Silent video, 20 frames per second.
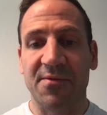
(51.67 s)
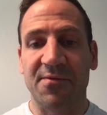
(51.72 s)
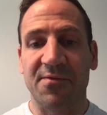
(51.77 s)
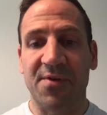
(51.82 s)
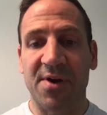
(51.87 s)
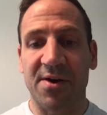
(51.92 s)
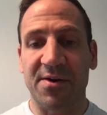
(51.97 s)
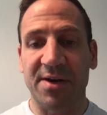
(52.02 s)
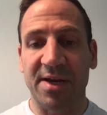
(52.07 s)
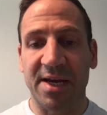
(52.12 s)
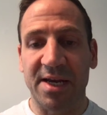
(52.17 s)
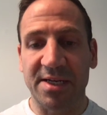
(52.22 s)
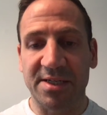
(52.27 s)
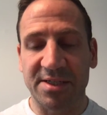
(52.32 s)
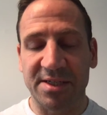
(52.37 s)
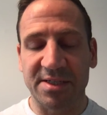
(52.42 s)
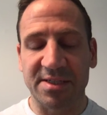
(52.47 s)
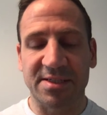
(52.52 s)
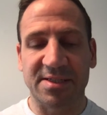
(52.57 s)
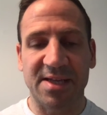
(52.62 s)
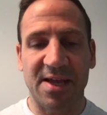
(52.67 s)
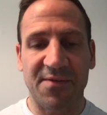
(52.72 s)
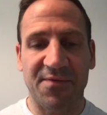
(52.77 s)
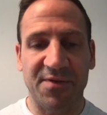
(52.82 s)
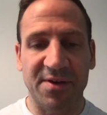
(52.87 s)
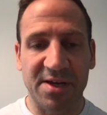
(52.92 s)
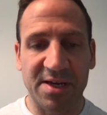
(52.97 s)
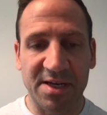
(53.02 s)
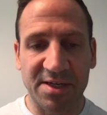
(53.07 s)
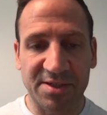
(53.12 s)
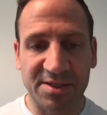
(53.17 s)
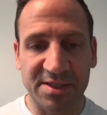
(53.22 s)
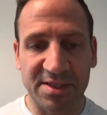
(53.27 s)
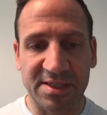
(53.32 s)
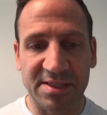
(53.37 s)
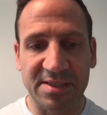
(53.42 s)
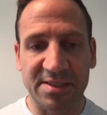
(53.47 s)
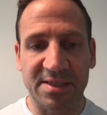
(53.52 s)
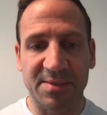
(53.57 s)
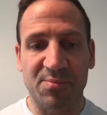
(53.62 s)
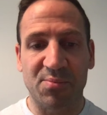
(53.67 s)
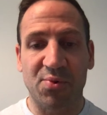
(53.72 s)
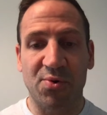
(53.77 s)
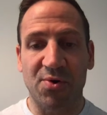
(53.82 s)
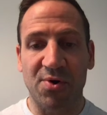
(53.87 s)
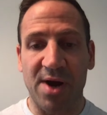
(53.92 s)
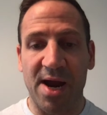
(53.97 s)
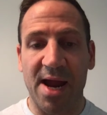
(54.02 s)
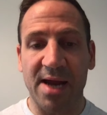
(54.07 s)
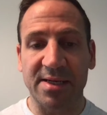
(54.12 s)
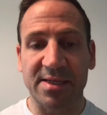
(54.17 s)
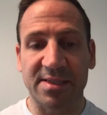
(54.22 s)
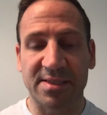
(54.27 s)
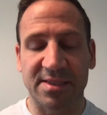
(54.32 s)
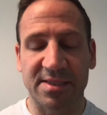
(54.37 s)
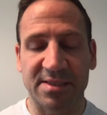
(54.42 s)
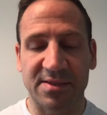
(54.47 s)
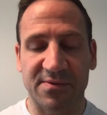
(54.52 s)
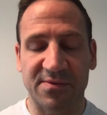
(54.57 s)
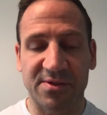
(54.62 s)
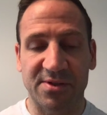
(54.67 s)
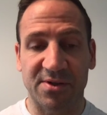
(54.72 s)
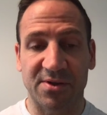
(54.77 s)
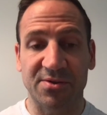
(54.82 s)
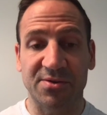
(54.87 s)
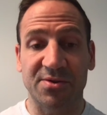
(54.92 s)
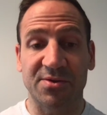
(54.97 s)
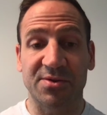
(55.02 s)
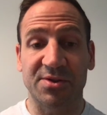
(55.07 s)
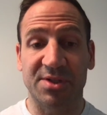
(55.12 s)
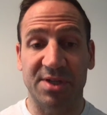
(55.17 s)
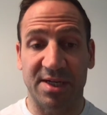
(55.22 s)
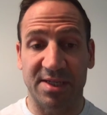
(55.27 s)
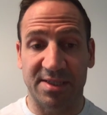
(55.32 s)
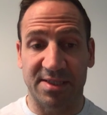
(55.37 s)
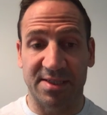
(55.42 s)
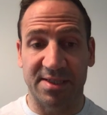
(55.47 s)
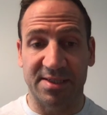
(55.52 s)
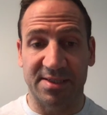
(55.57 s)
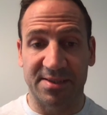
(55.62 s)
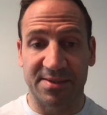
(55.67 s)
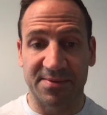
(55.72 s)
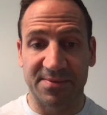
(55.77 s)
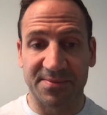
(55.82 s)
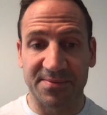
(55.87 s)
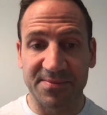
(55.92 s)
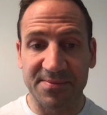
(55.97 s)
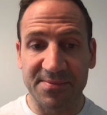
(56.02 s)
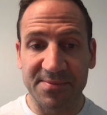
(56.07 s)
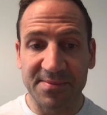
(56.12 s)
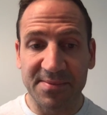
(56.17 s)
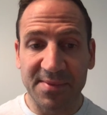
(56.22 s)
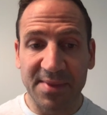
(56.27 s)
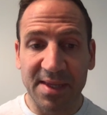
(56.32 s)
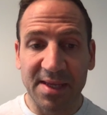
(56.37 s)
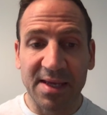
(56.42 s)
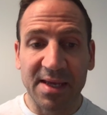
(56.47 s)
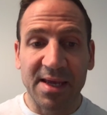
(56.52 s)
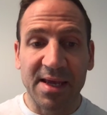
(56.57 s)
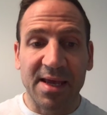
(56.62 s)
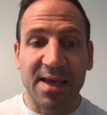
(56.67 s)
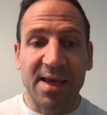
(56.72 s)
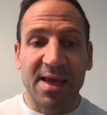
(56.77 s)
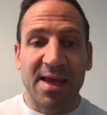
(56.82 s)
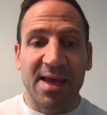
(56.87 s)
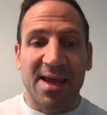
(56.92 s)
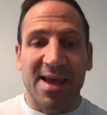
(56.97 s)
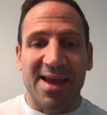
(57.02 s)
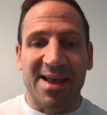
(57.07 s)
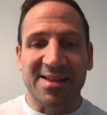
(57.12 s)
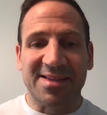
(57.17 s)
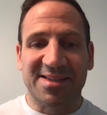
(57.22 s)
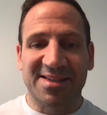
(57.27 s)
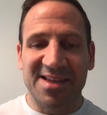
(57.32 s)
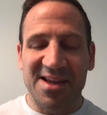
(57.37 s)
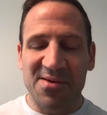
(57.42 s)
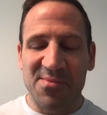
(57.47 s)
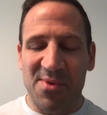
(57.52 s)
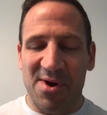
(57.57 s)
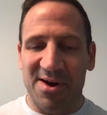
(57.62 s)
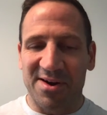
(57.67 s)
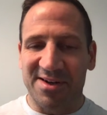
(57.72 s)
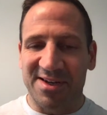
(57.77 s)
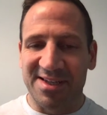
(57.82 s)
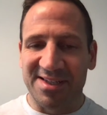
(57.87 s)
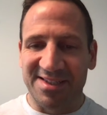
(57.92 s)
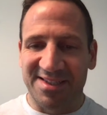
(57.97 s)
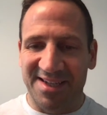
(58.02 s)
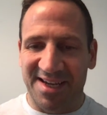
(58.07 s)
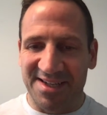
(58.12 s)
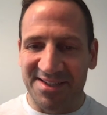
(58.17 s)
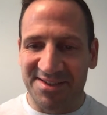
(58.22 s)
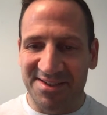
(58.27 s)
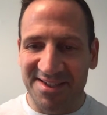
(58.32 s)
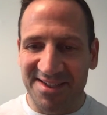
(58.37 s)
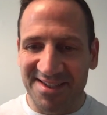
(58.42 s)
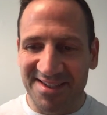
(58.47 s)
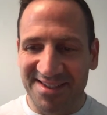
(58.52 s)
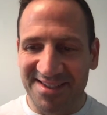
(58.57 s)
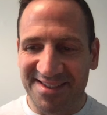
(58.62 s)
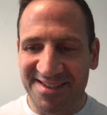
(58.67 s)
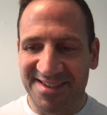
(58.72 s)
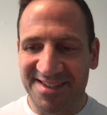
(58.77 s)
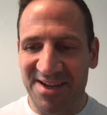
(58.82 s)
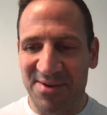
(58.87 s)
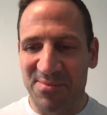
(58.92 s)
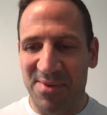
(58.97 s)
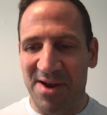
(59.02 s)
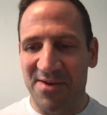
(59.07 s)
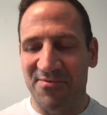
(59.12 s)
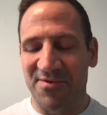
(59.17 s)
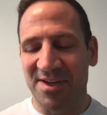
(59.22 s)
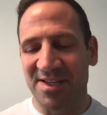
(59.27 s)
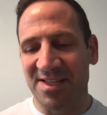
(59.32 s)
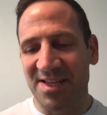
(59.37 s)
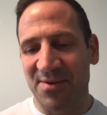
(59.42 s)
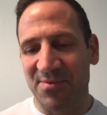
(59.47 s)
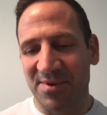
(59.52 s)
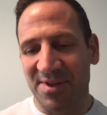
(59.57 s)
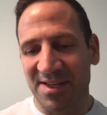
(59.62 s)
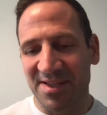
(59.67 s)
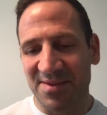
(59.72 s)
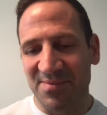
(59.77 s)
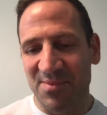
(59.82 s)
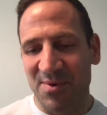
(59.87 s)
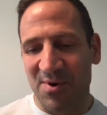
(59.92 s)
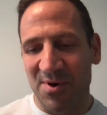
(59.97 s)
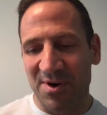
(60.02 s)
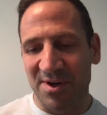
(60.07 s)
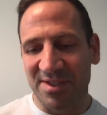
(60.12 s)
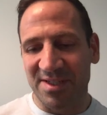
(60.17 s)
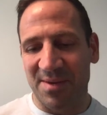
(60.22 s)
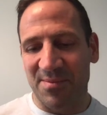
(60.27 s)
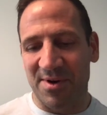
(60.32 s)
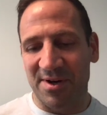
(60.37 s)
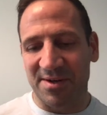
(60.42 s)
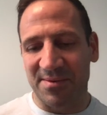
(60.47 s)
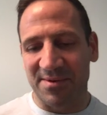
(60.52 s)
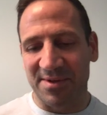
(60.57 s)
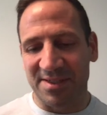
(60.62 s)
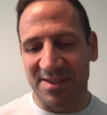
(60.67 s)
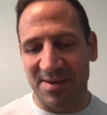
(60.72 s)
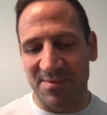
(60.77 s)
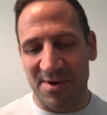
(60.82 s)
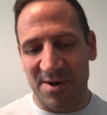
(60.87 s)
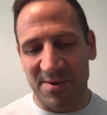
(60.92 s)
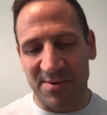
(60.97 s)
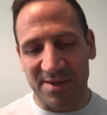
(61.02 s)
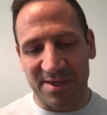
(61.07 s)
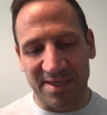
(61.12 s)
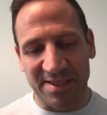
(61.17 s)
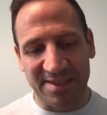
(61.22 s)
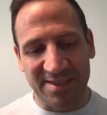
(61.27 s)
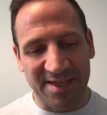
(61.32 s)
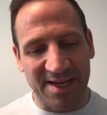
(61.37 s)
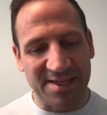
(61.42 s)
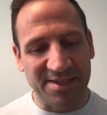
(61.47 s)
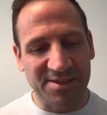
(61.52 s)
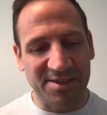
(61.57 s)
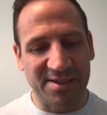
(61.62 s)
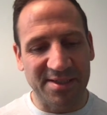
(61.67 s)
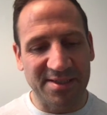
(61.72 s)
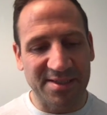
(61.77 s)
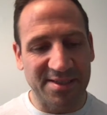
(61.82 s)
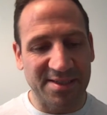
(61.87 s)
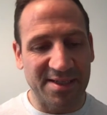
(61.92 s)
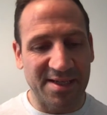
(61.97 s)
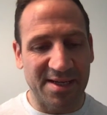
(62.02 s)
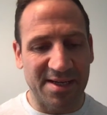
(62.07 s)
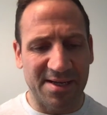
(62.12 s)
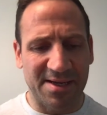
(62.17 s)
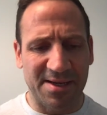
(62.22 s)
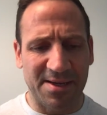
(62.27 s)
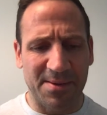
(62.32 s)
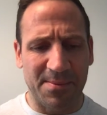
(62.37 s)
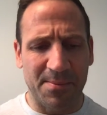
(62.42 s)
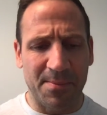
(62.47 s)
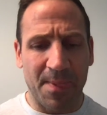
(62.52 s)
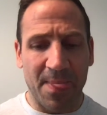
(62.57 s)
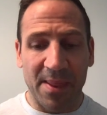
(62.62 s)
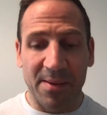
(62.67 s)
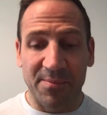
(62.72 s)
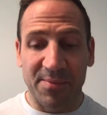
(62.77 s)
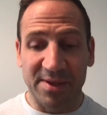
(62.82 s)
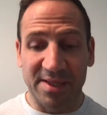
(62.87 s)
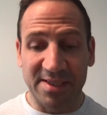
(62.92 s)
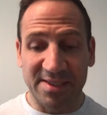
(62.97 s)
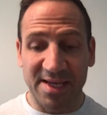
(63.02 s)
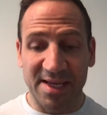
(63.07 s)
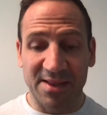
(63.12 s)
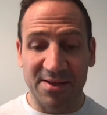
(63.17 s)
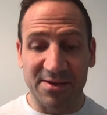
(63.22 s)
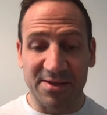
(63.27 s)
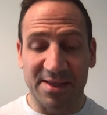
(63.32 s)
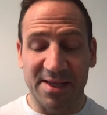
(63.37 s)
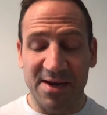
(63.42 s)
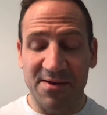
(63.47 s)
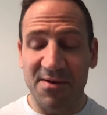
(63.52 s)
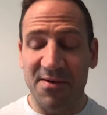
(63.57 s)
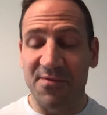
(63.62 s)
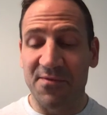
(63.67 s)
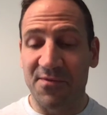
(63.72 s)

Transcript: variations, definitions, practices of social justice. And some are contentious. Some might resonate with us more. Some are contentious. But they say, look, there are